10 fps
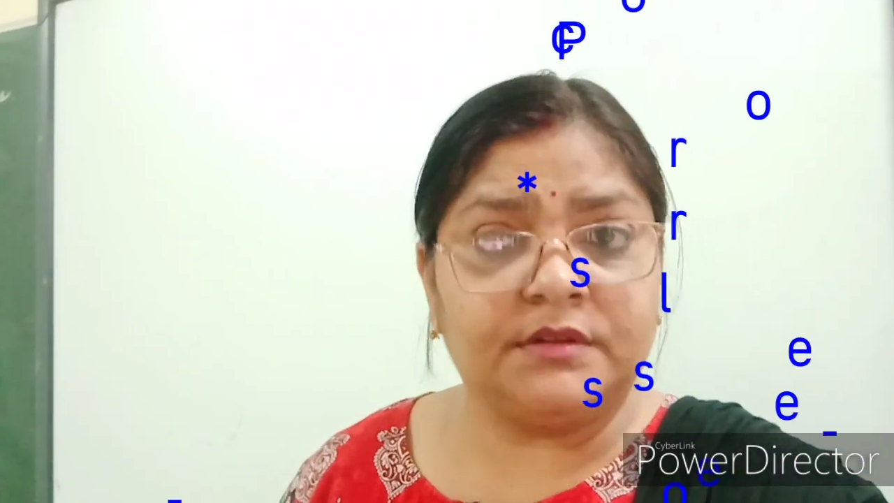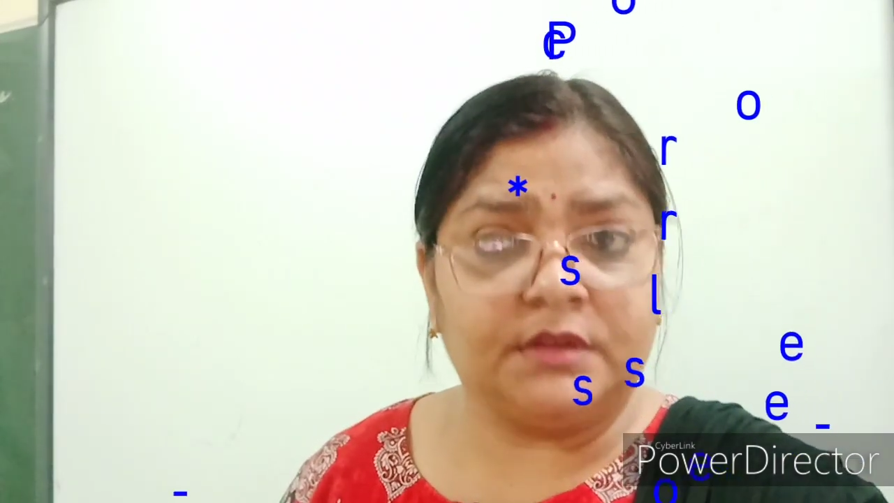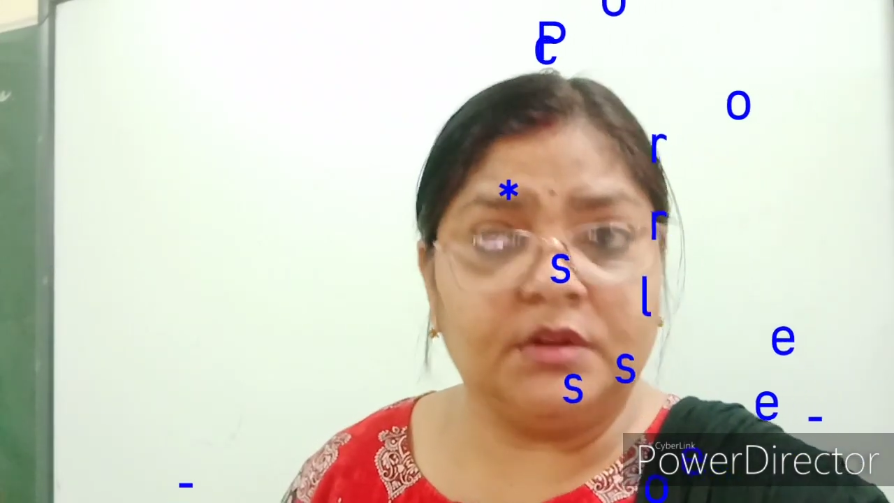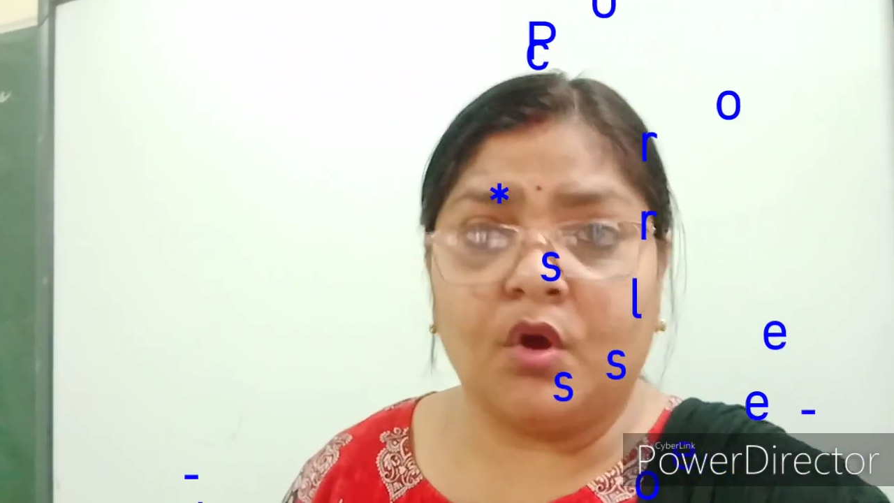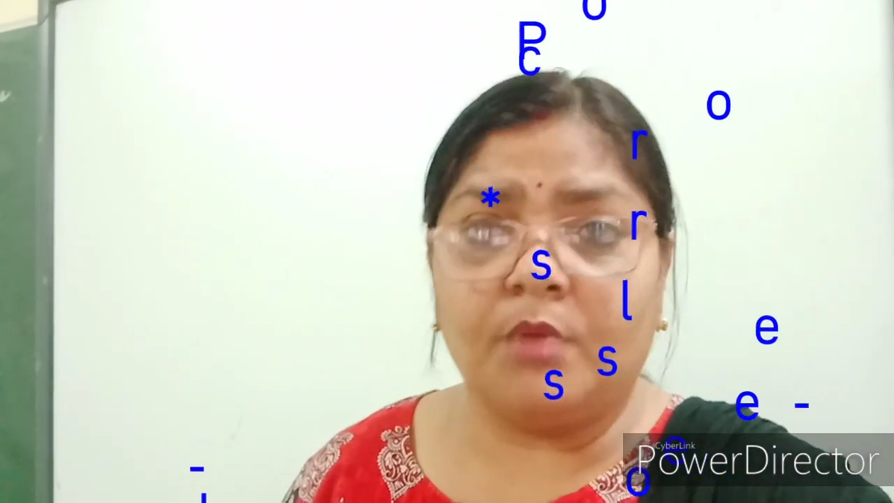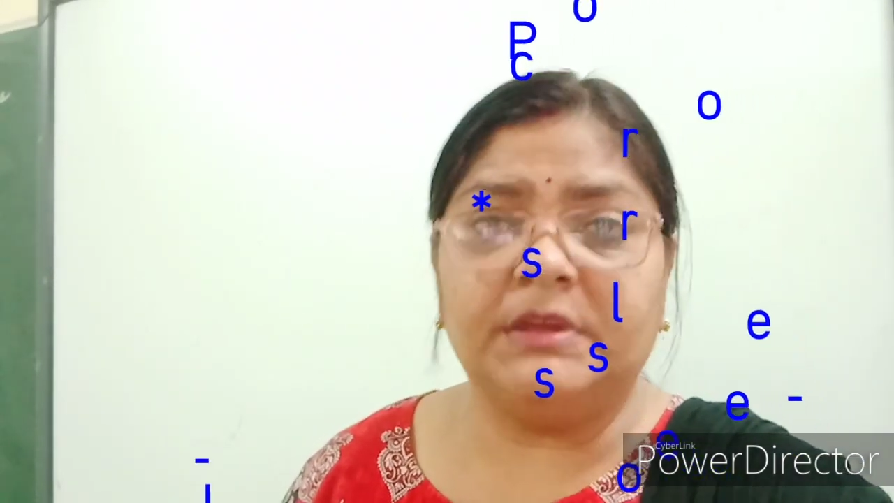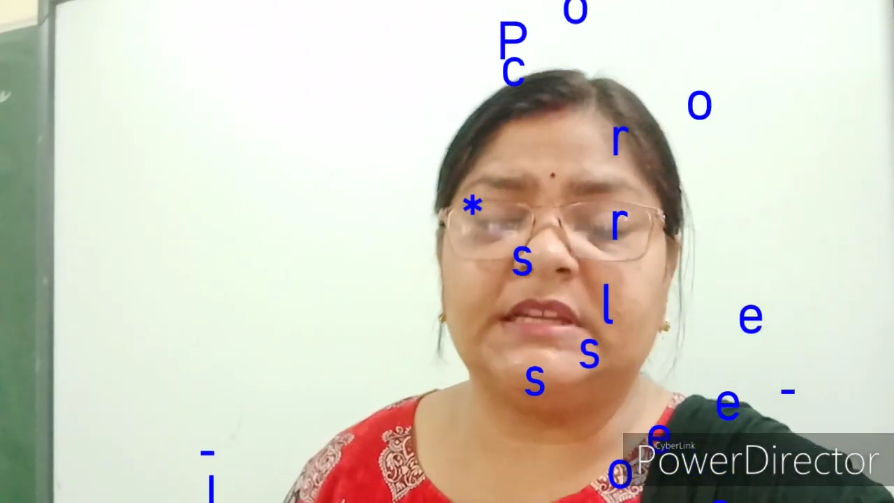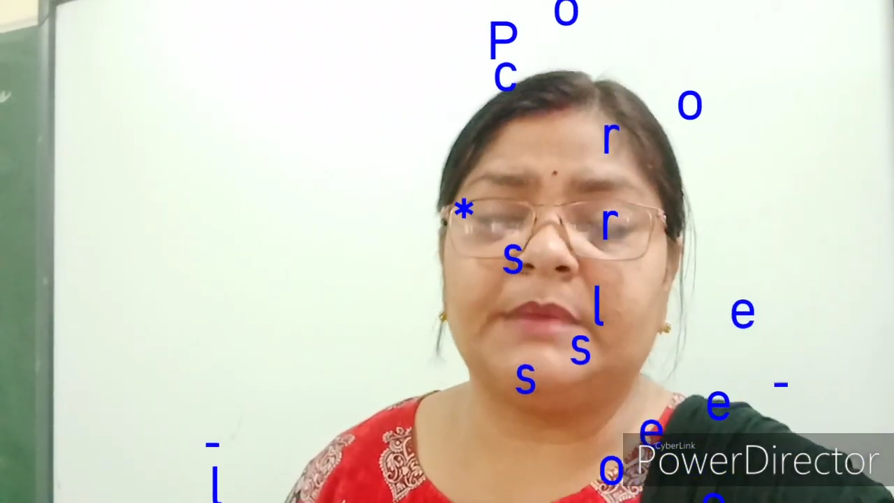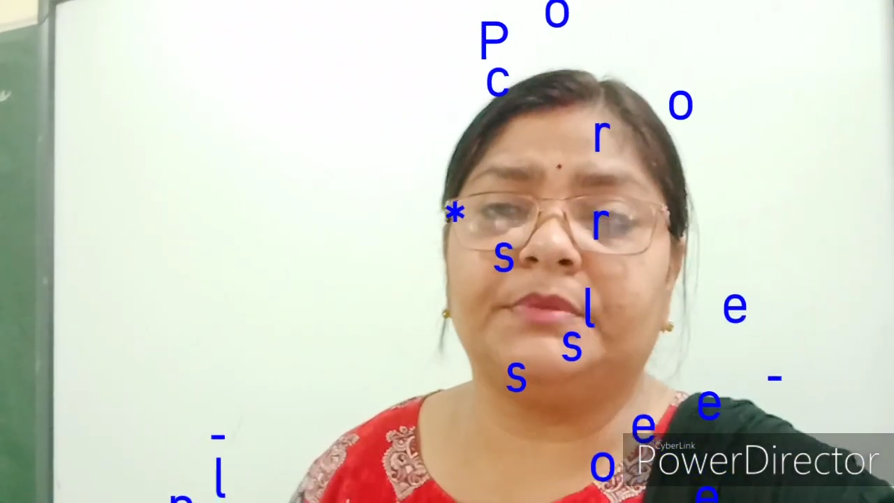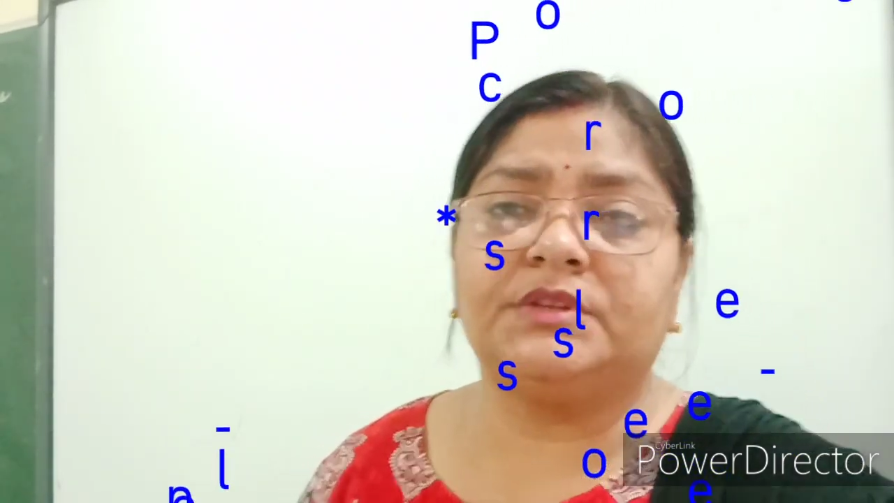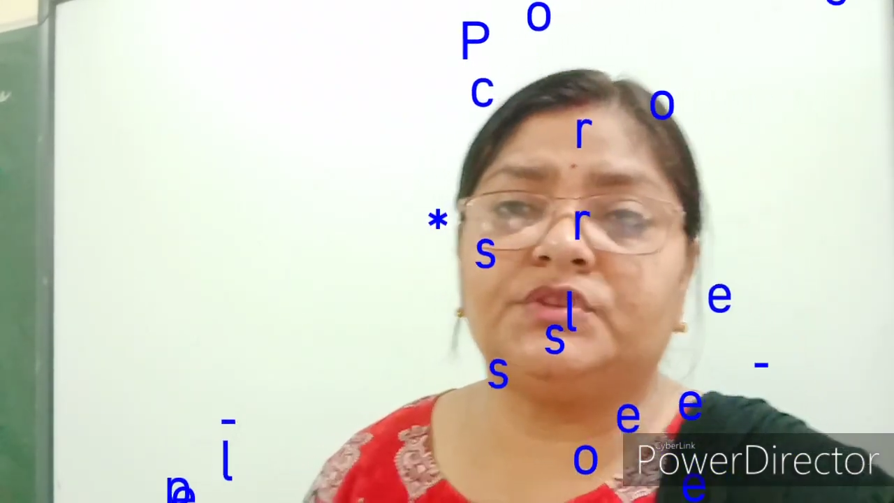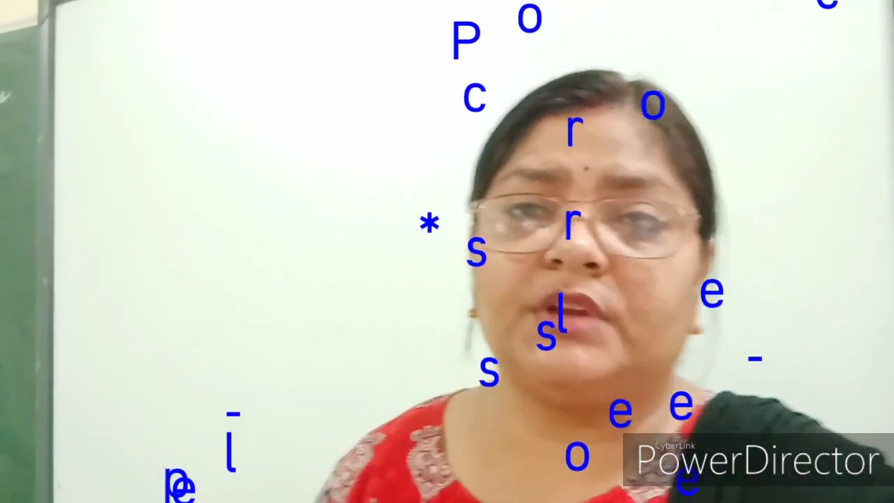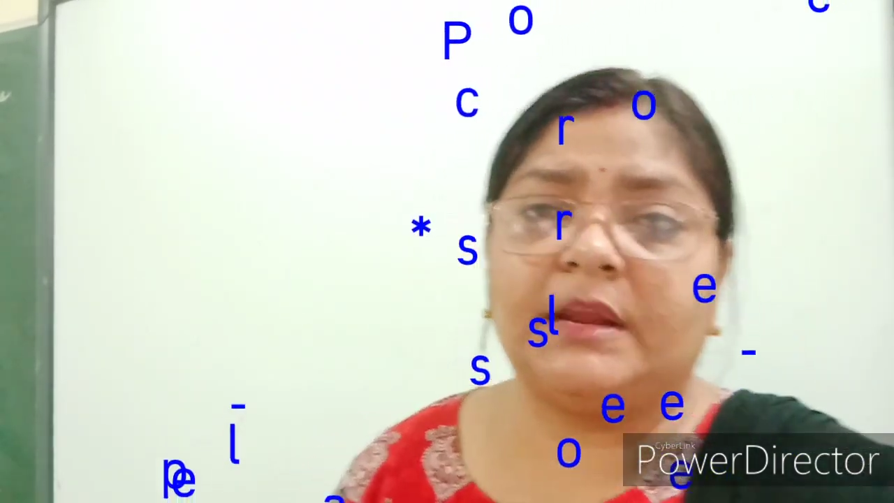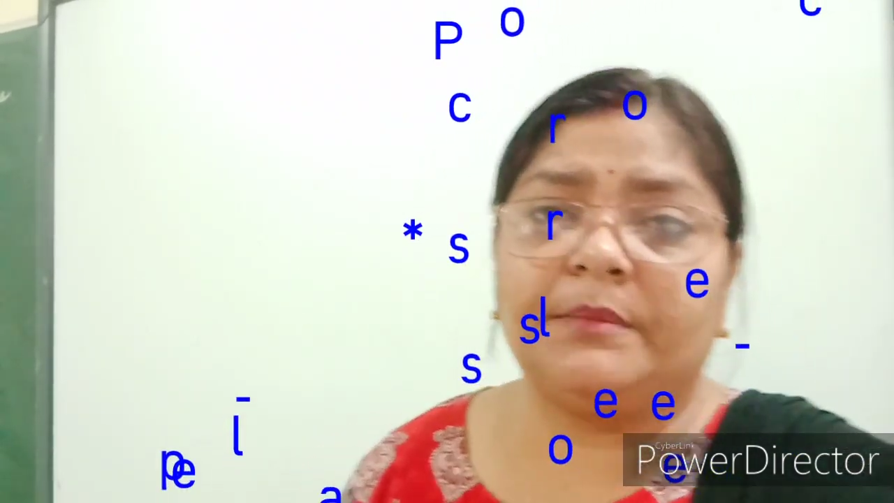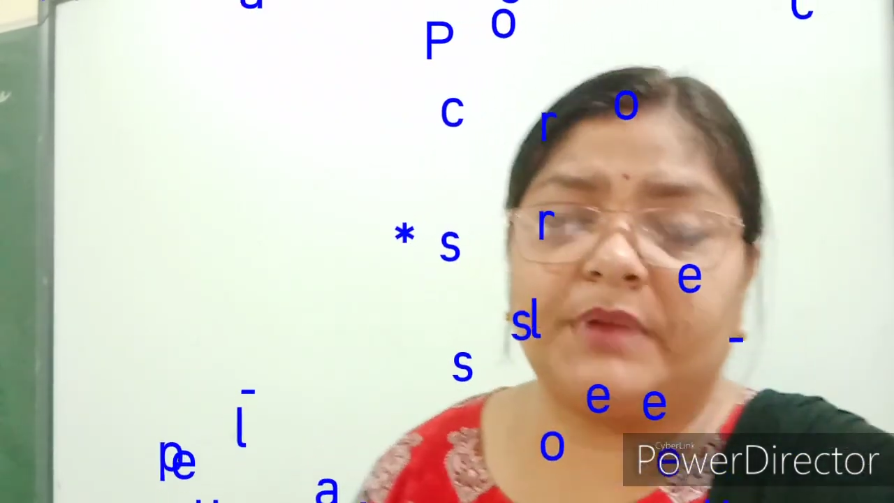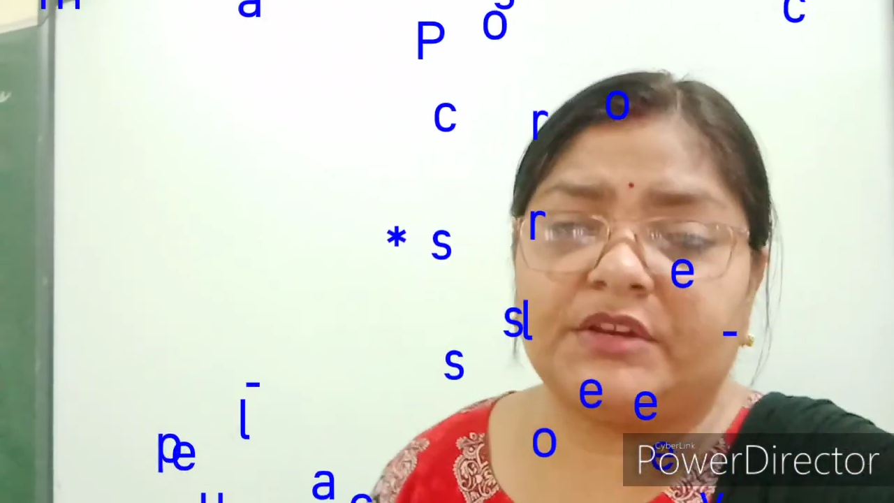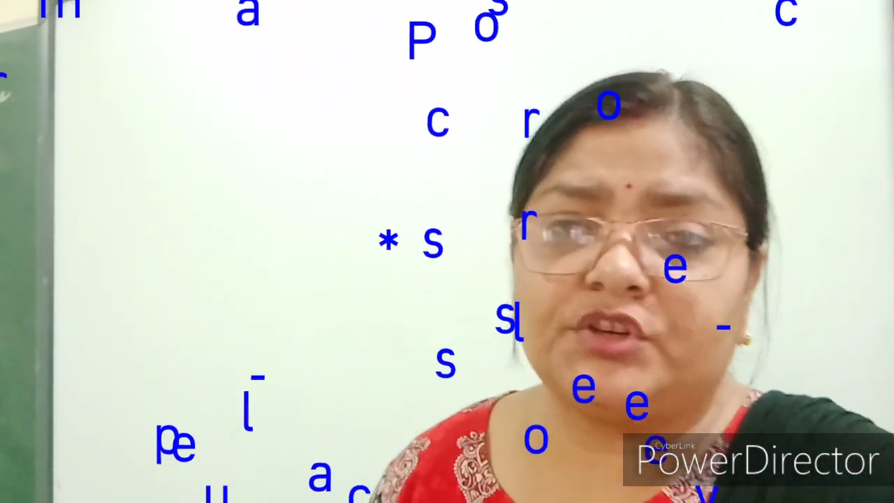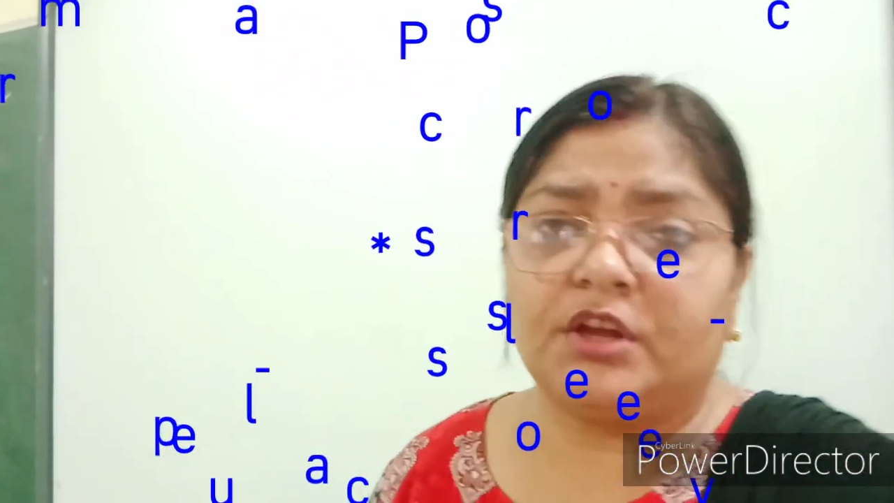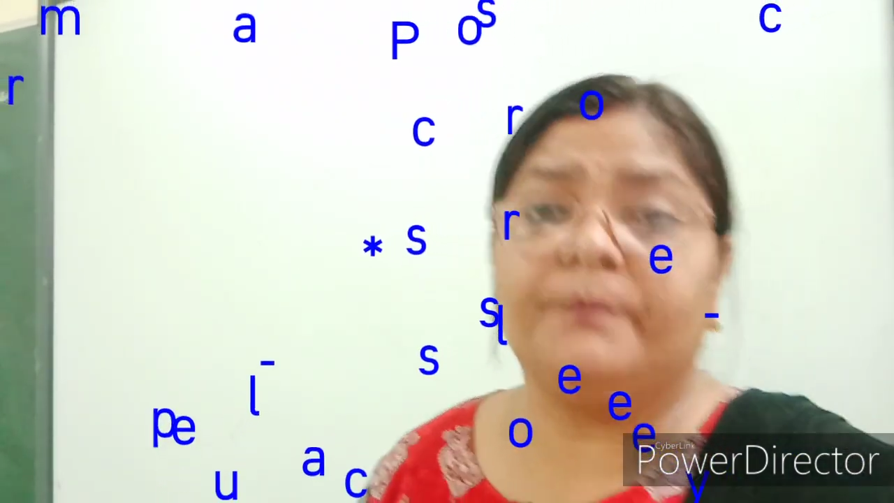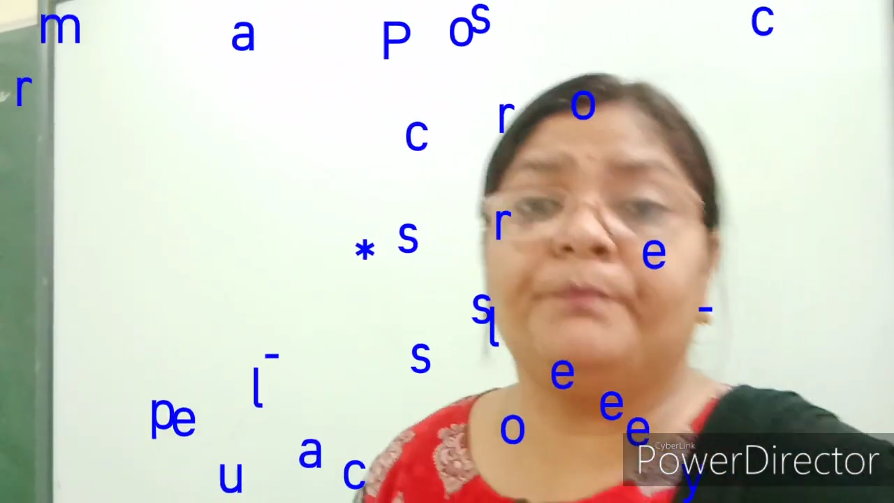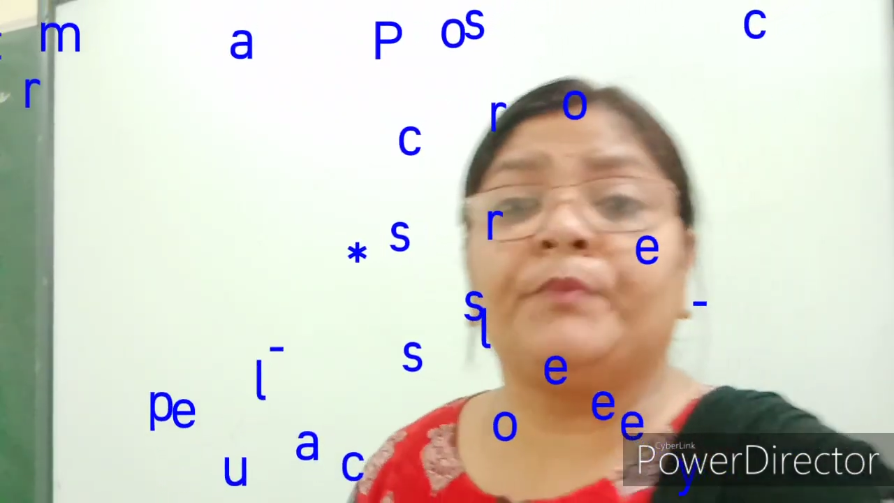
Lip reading: in normal temperature and pressure.